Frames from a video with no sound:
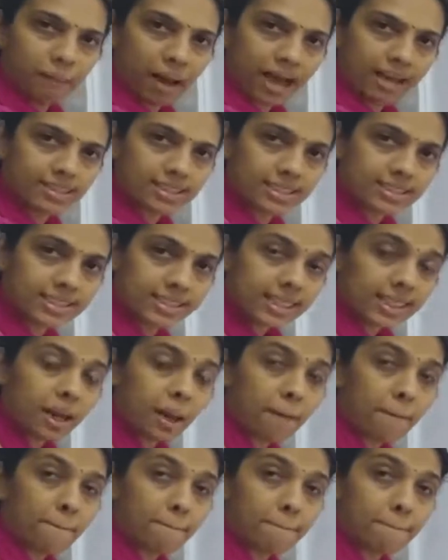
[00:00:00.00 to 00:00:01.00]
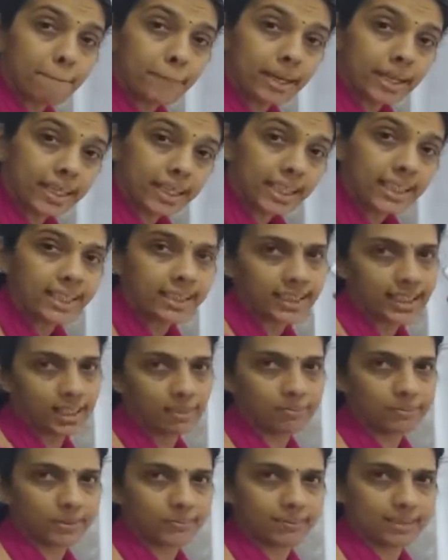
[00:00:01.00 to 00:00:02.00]
magnetic
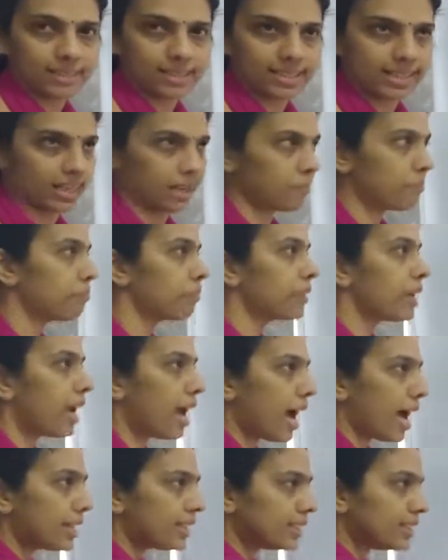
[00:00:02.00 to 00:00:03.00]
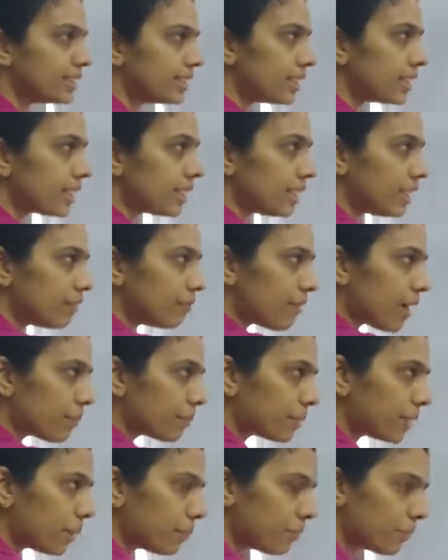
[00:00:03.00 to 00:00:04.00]
meridian, we will say. And here, if I
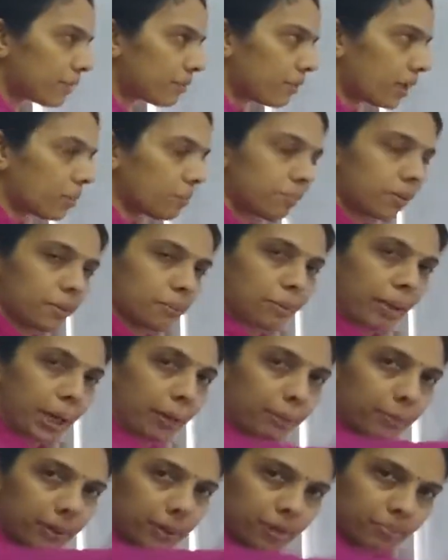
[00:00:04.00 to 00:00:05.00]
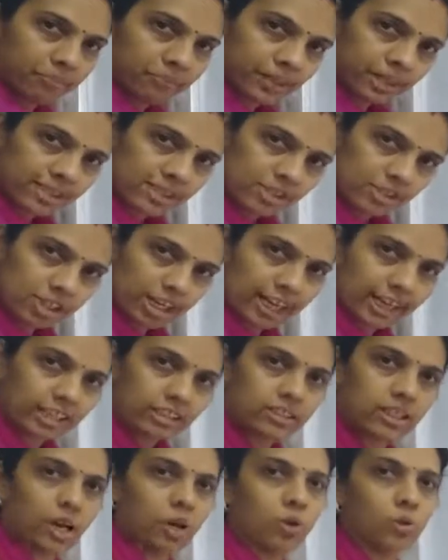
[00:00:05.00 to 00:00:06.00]
am keeping one paper
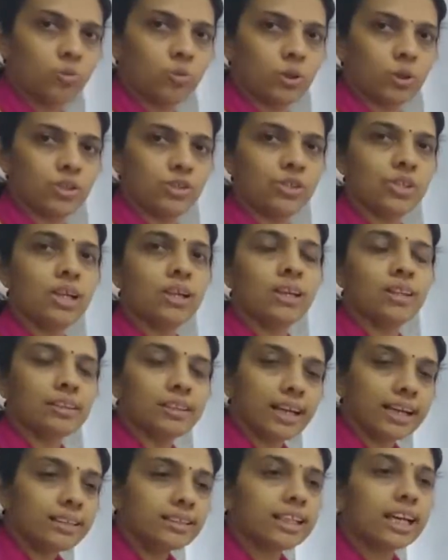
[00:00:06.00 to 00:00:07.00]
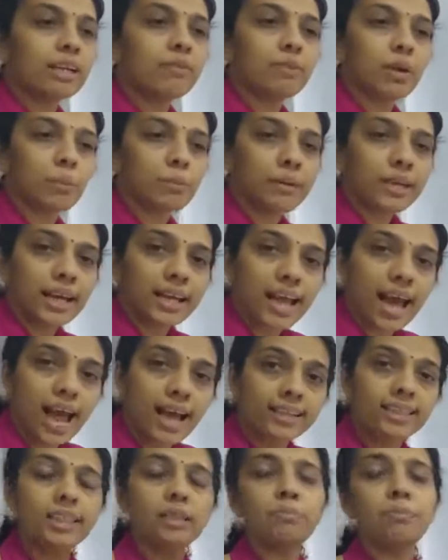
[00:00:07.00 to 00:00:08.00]
straight downwards, then there will be an
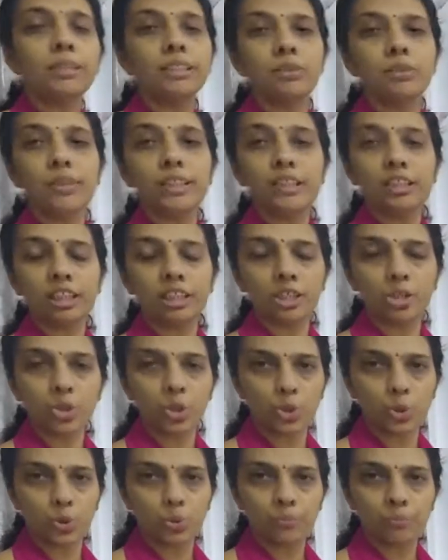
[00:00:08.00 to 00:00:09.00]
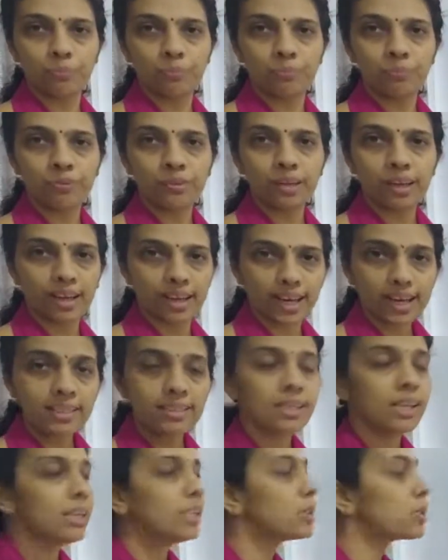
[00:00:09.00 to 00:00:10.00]
angle between these two.
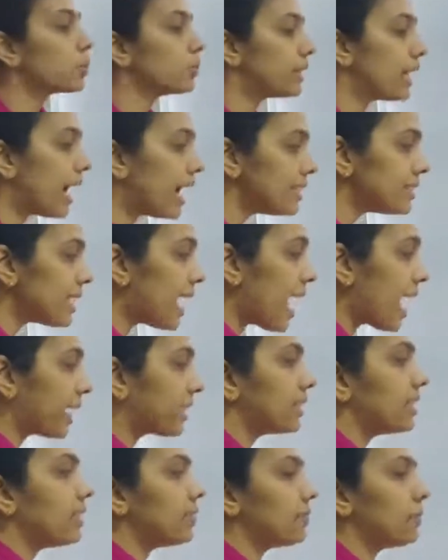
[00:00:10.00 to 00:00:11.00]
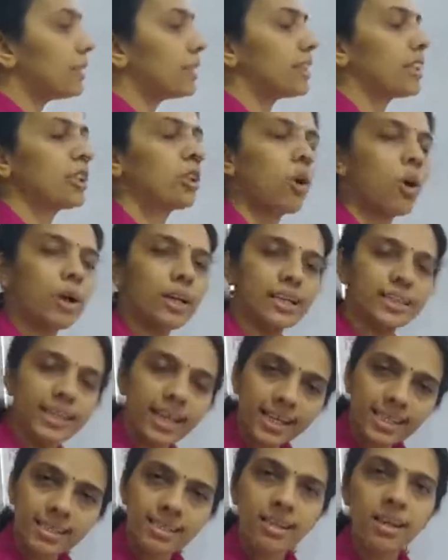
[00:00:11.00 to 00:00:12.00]
Right, so that angle we can call it
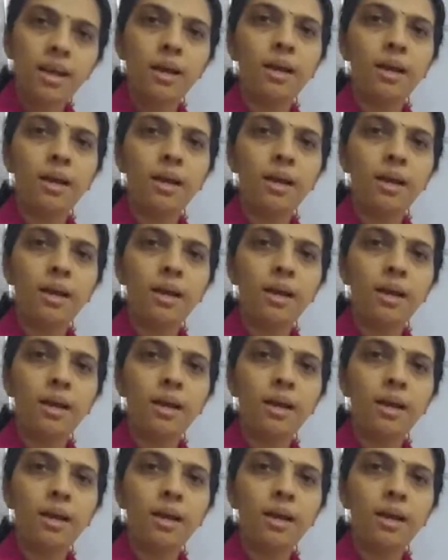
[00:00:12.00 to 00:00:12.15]
as